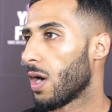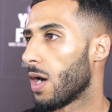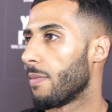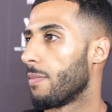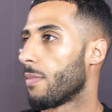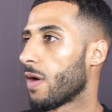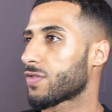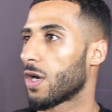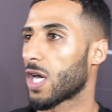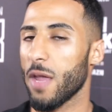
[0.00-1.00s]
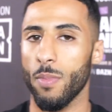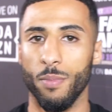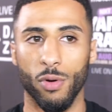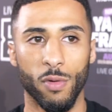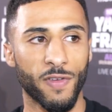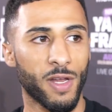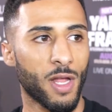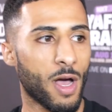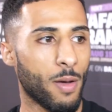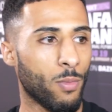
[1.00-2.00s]
Um, I've got to keep improving.
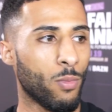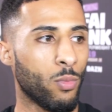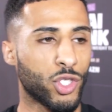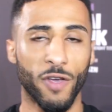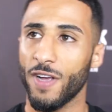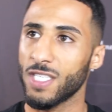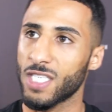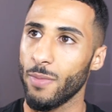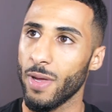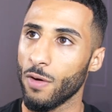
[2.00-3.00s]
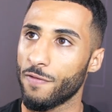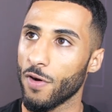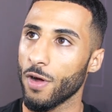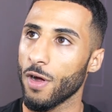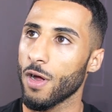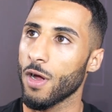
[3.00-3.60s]
Um, do you think it's going to be a good fight?